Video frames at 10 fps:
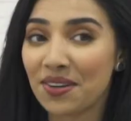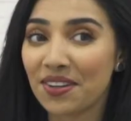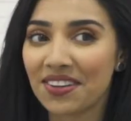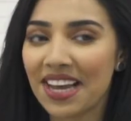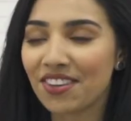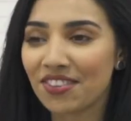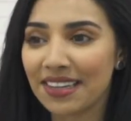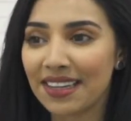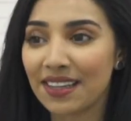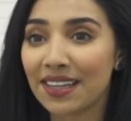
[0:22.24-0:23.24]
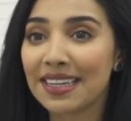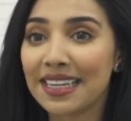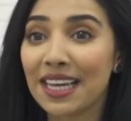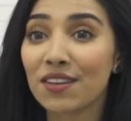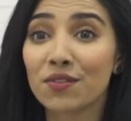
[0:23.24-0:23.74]
really good actually. The
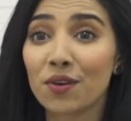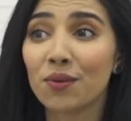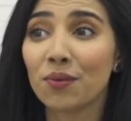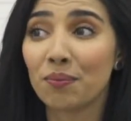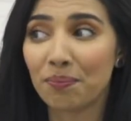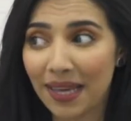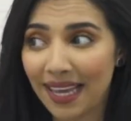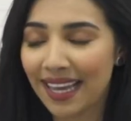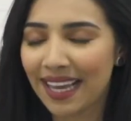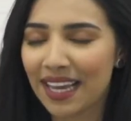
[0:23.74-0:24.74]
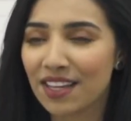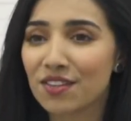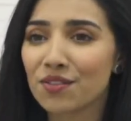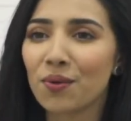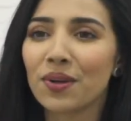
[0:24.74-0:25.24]
clinic is so big,
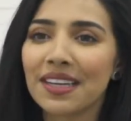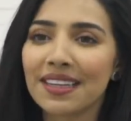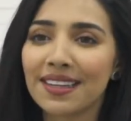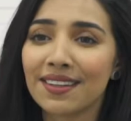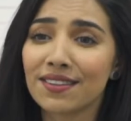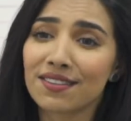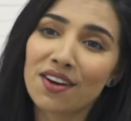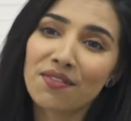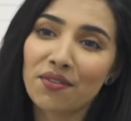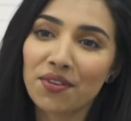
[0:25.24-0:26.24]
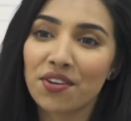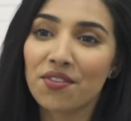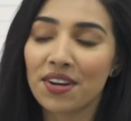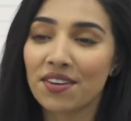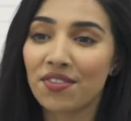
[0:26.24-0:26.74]
it's so clean, the staff are really, really